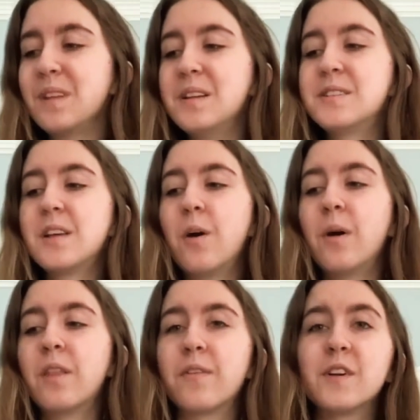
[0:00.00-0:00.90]

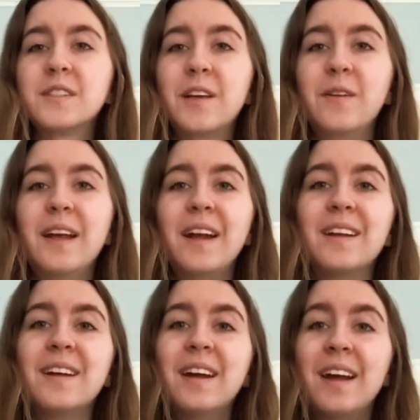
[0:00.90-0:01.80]
So the first thing you
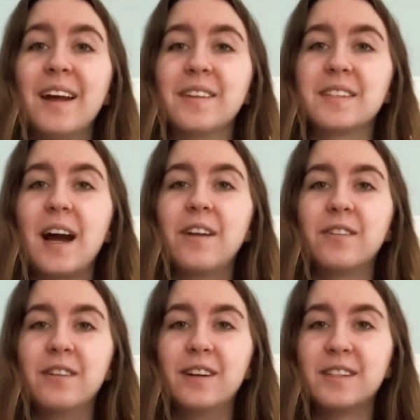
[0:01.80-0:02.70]
need in the
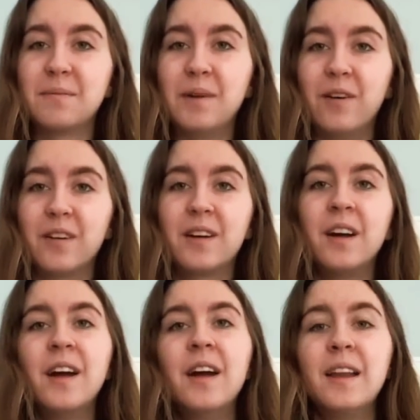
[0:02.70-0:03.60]
title is milk.
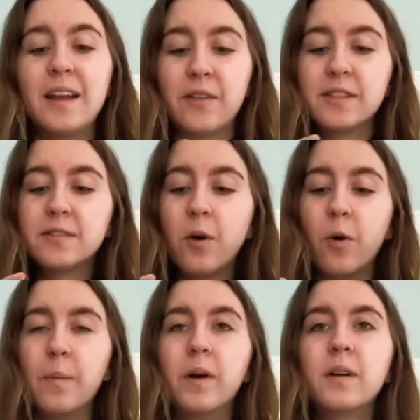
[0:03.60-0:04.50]
Now this is
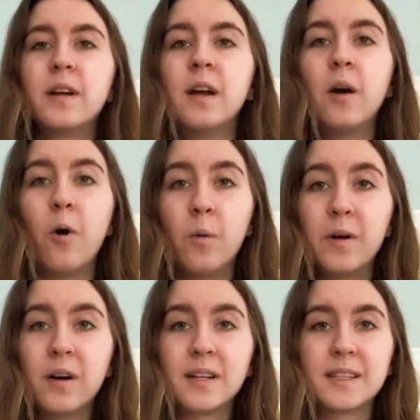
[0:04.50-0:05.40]
whole milk. Whole
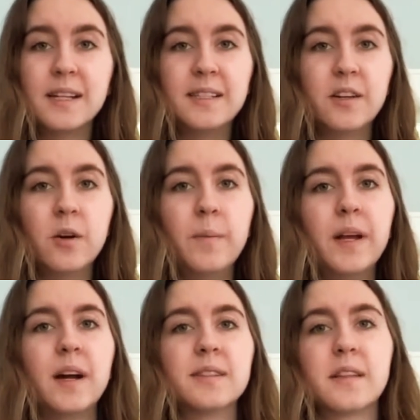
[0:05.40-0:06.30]
milk is ideal
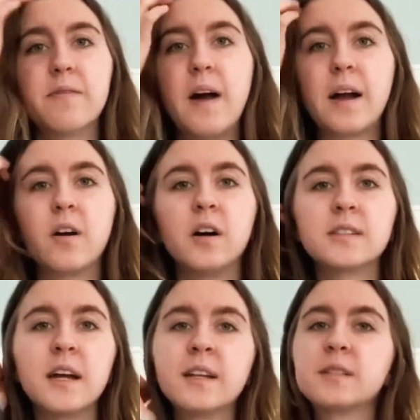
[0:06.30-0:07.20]
because the fat
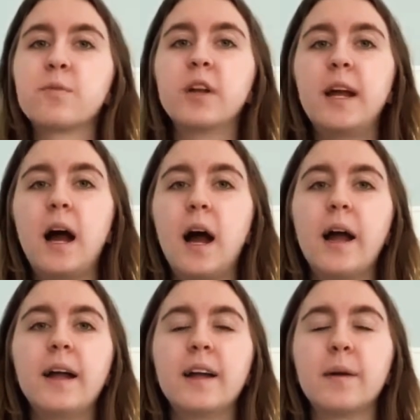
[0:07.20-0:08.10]
content is pretty
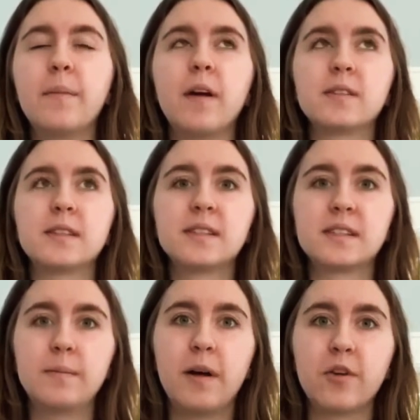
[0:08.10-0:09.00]
high in comparison to
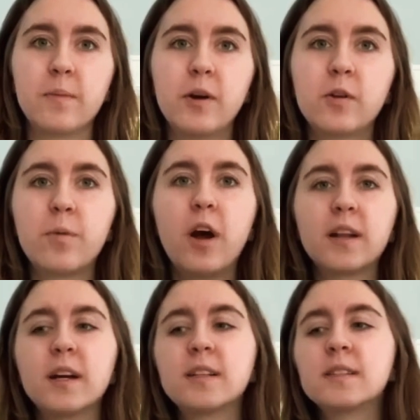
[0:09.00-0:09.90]
some other milk
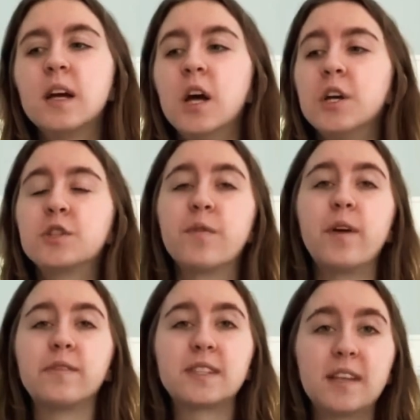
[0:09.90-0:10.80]
products. So if you
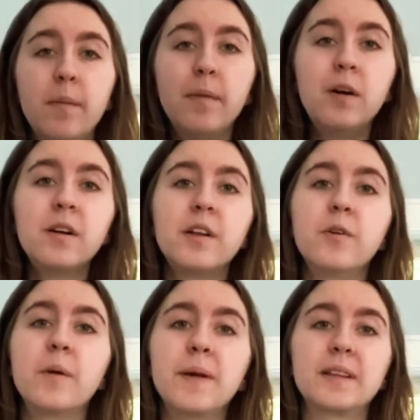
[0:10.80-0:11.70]
have skim milk, you
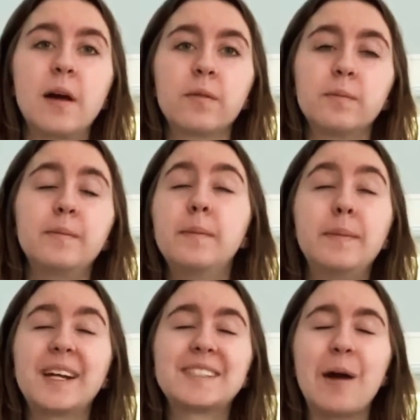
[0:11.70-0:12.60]
can
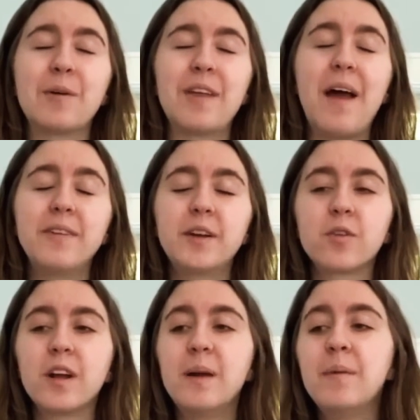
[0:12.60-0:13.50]
mix that with heavy
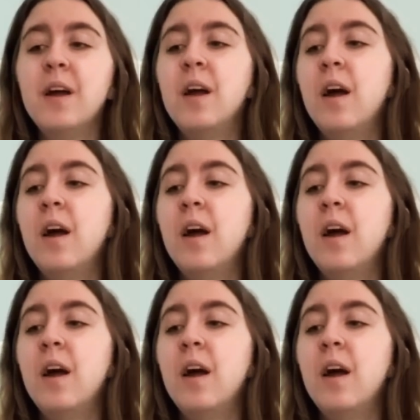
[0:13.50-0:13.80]
cream.